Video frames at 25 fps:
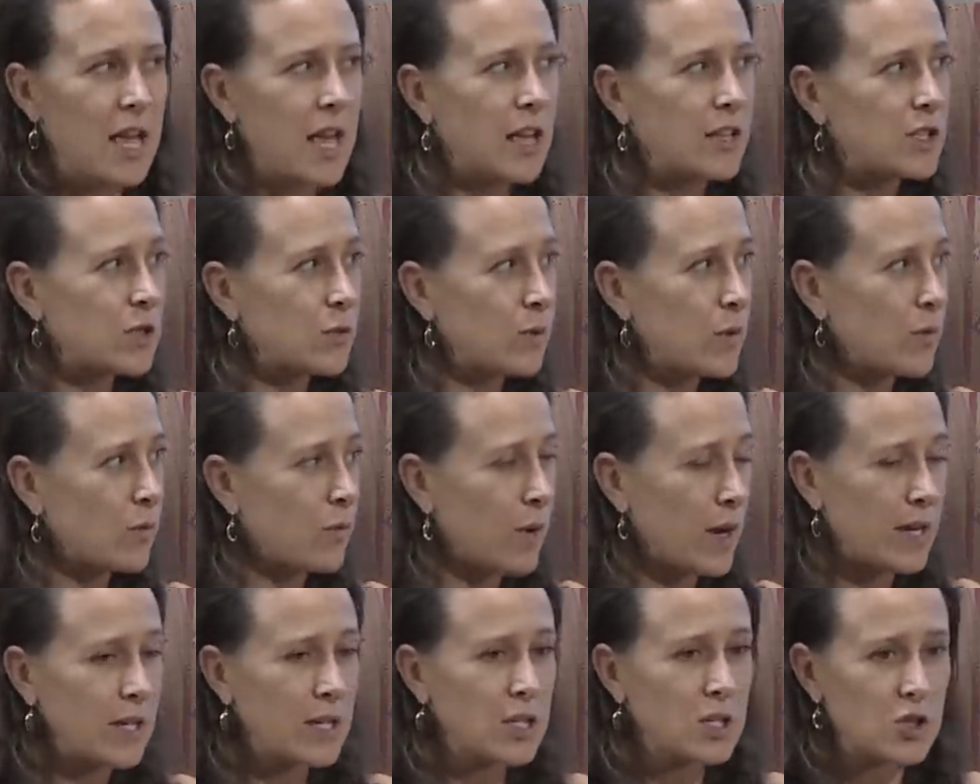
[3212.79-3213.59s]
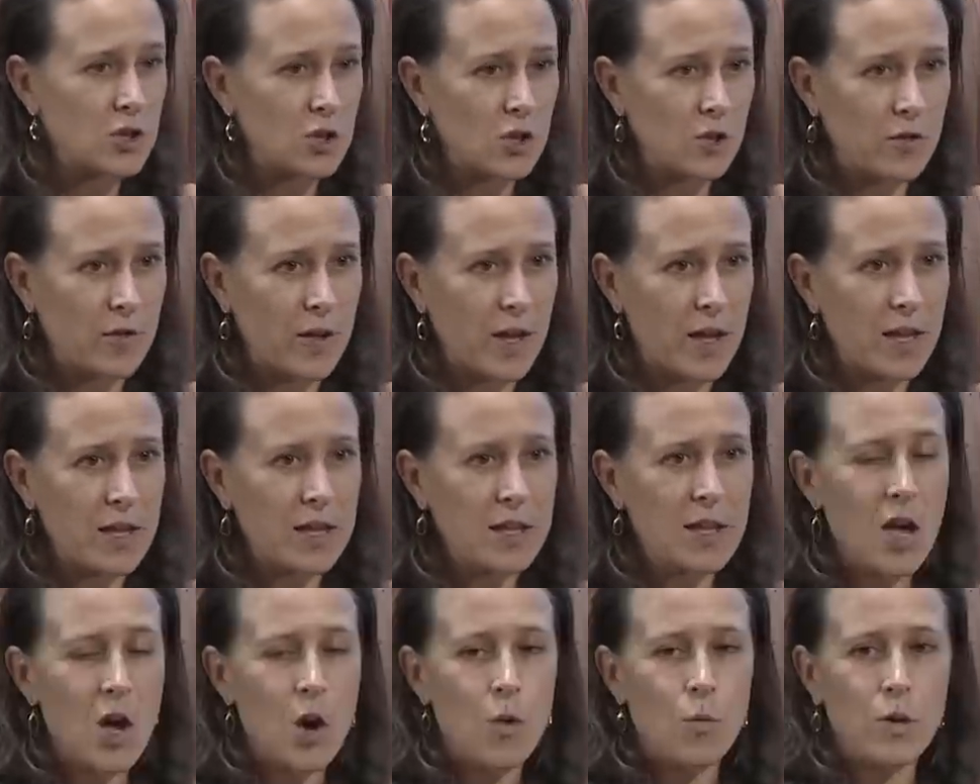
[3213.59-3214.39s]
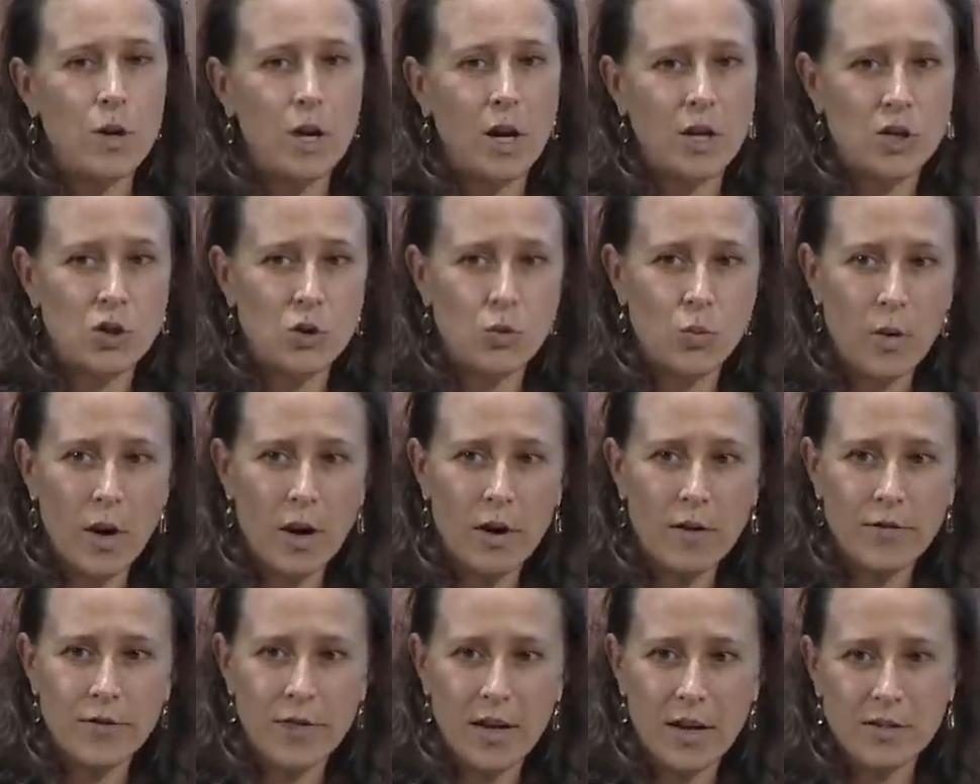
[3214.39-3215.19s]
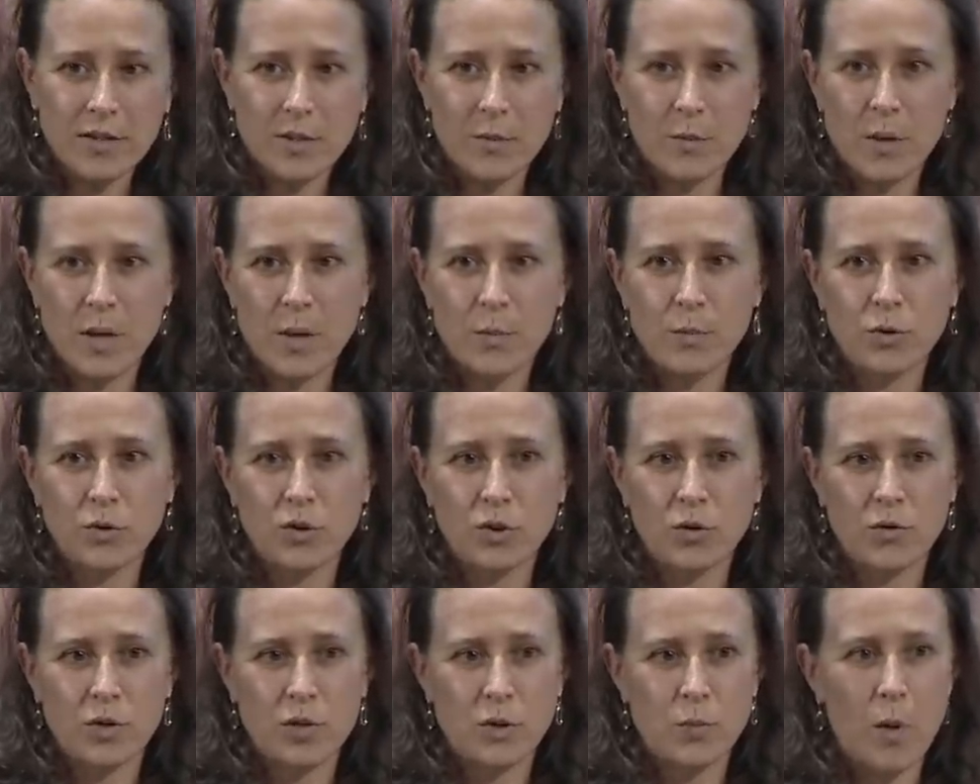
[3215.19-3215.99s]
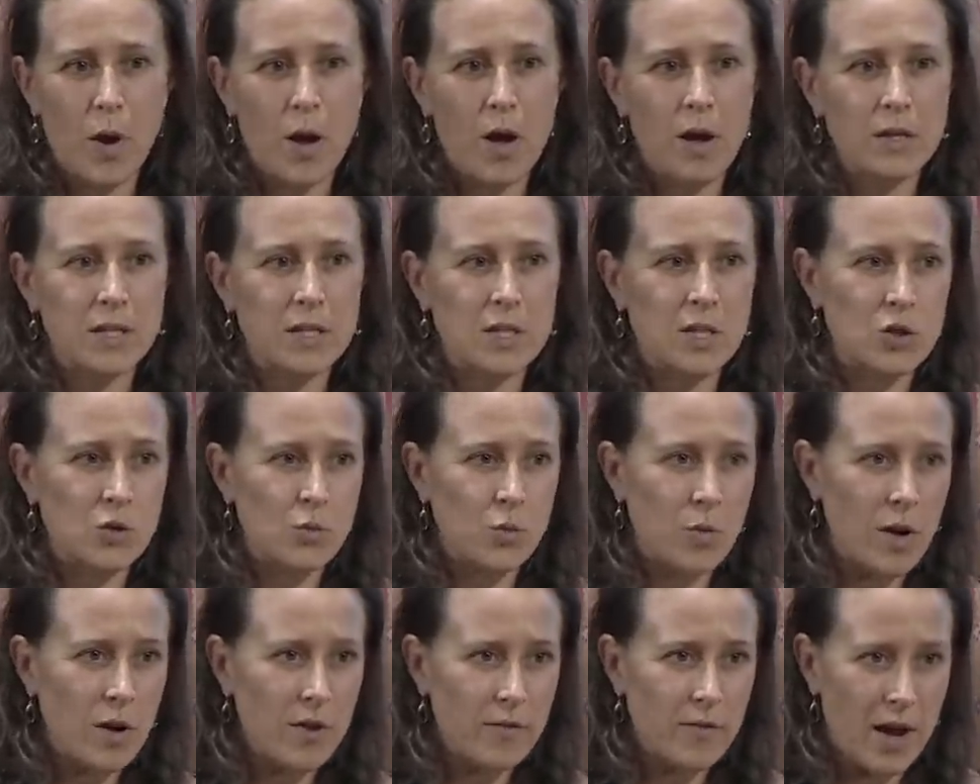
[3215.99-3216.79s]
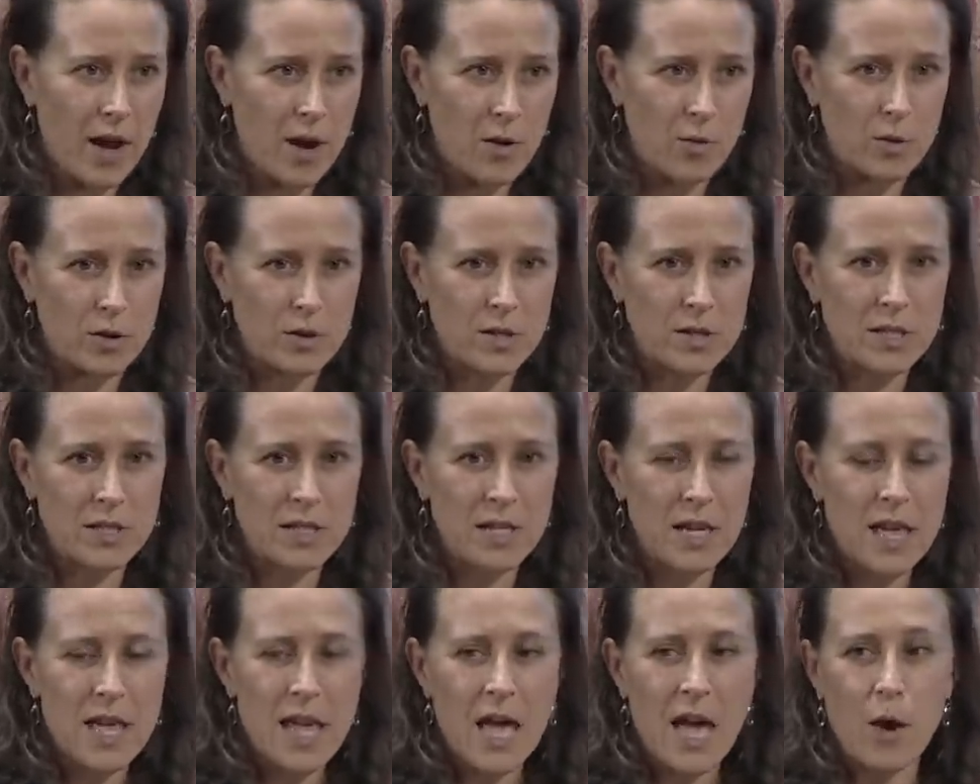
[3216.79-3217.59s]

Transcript: And so we ran a survey. We got 12,000 people to respond in 12 hours,